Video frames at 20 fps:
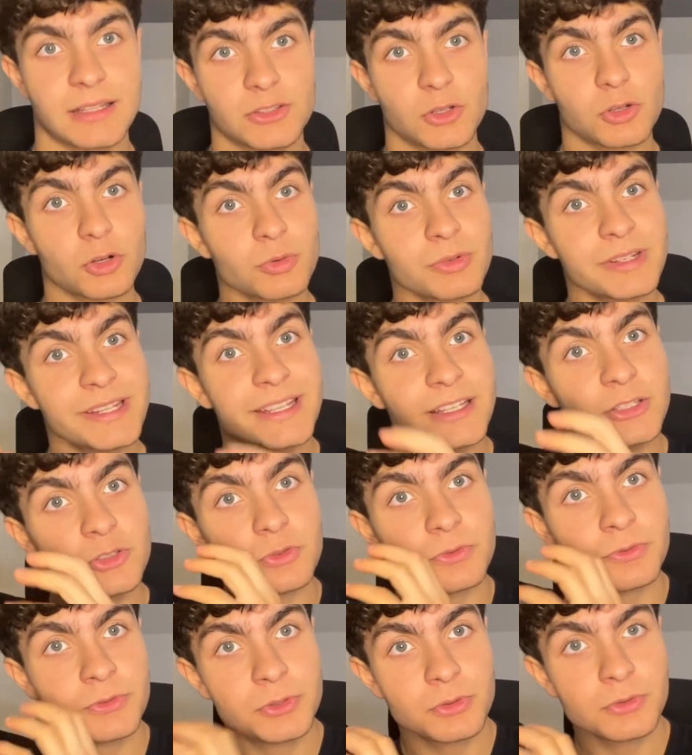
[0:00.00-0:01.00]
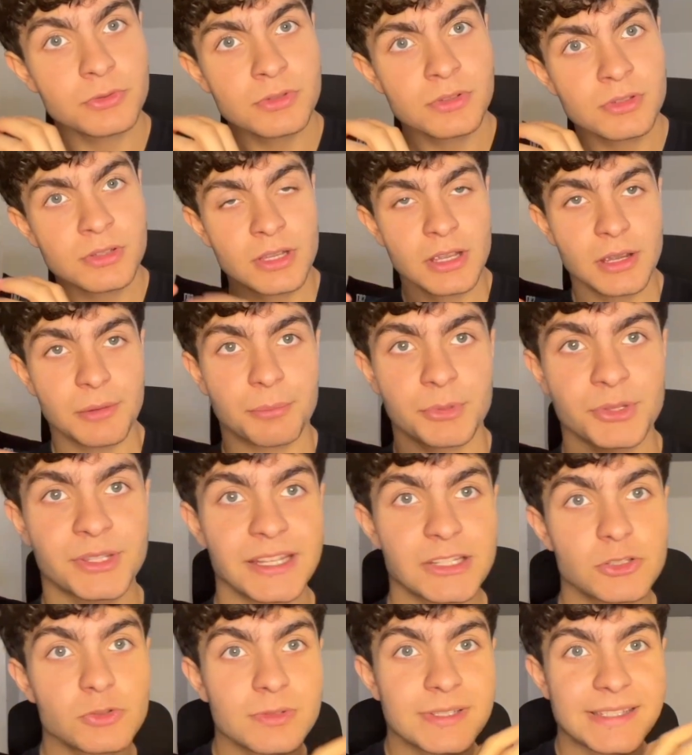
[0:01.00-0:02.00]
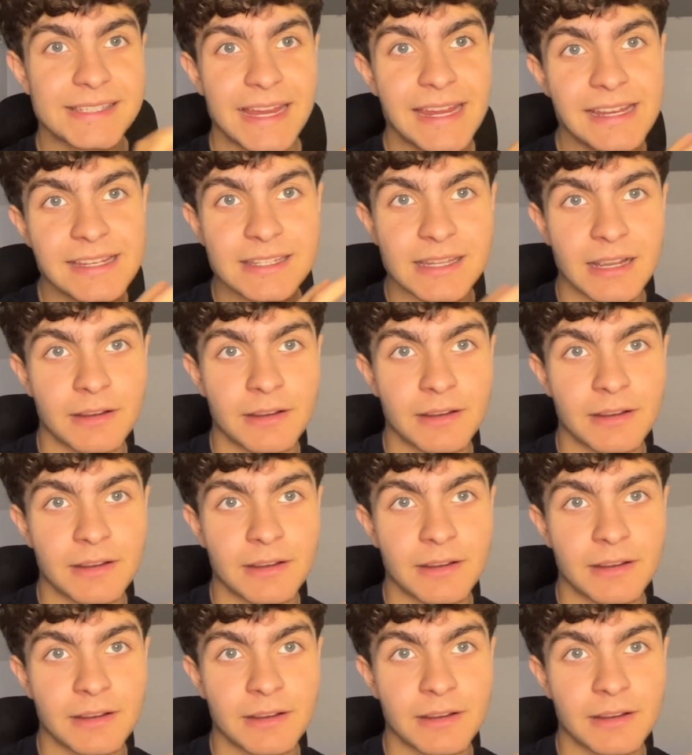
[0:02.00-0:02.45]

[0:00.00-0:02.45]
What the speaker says: that not only get you views, but get you sales